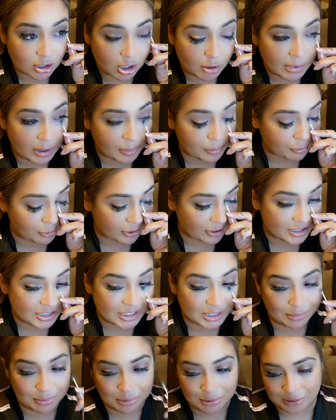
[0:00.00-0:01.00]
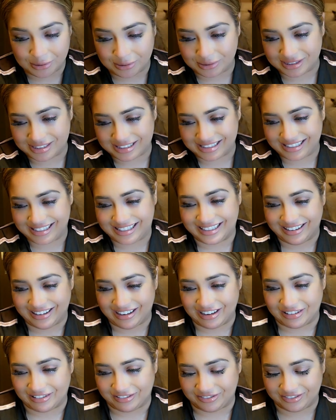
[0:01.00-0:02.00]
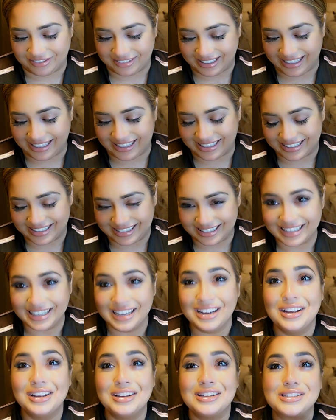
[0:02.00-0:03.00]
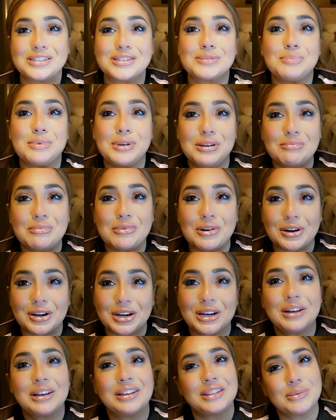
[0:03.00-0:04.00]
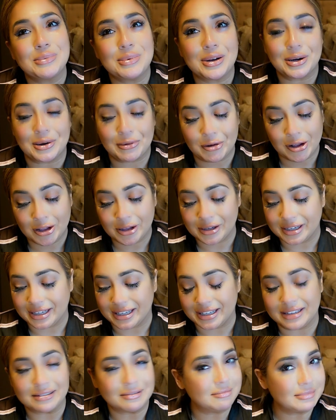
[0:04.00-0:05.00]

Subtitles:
all my principles of spend more, you get the better quality.